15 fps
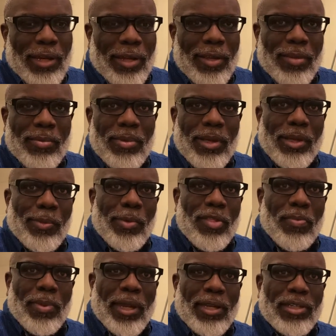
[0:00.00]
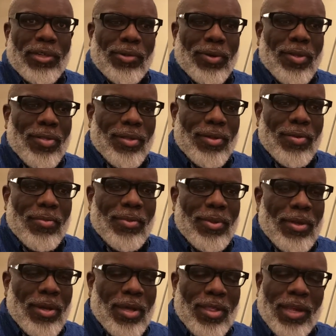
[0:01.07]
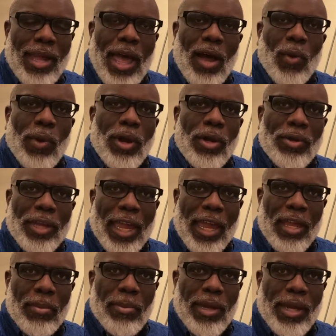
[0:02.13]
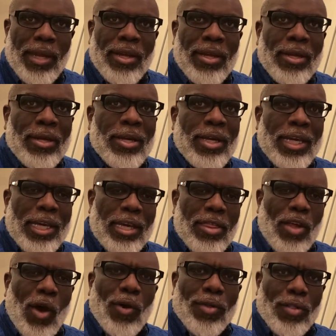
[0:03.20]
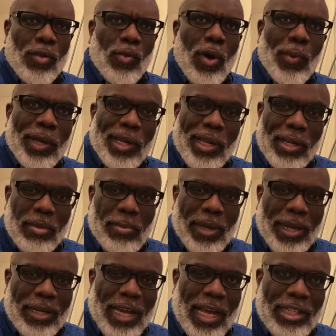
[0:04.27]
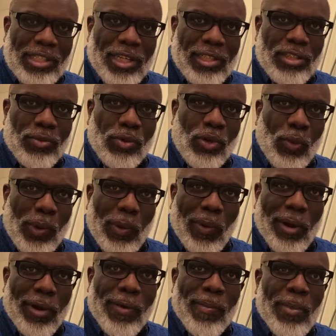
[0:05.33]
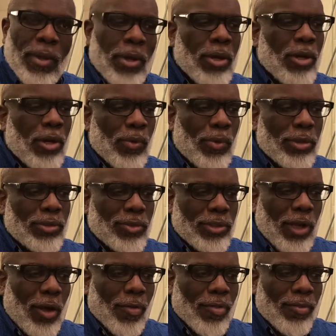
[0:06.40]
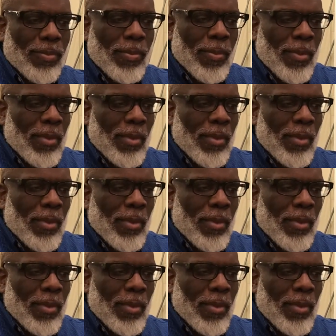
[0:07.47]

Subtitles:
And he would speak to us and say how well you can be. He saw us as what we could be and not just who we were, which was awesome.